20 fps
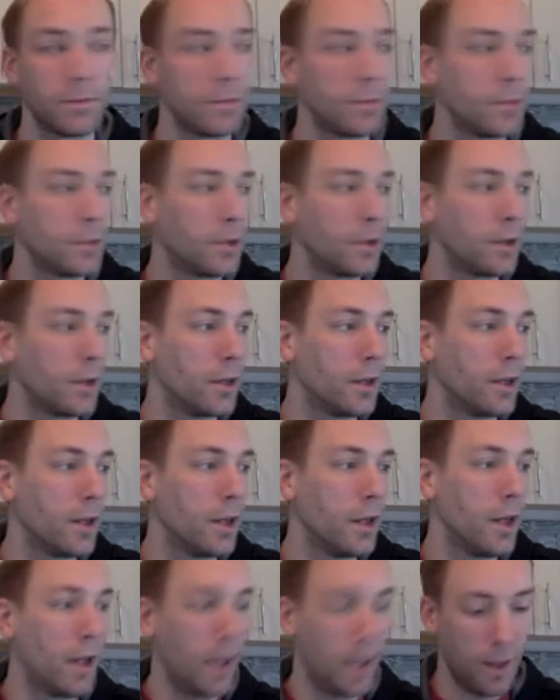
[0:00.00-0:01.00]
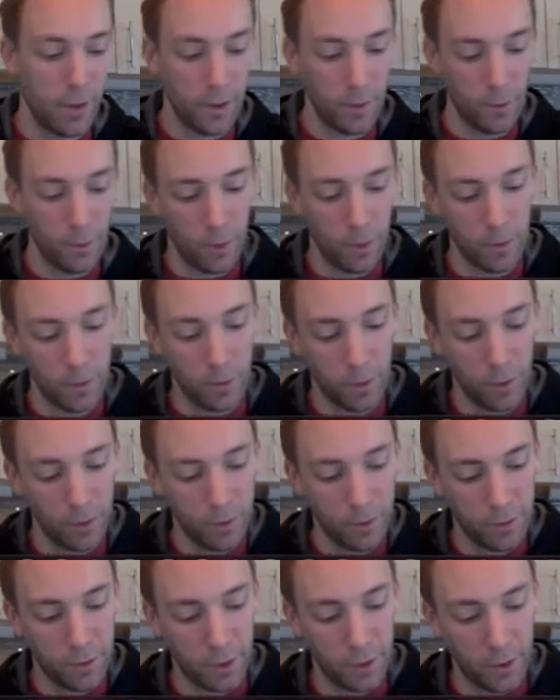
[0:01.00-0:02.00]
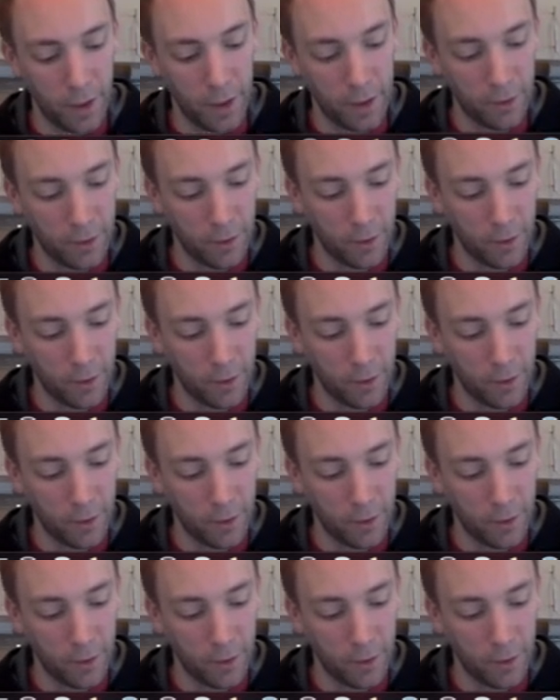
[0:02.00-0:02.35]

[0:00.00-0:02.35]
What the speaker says: All right, and then 1 point for your answer.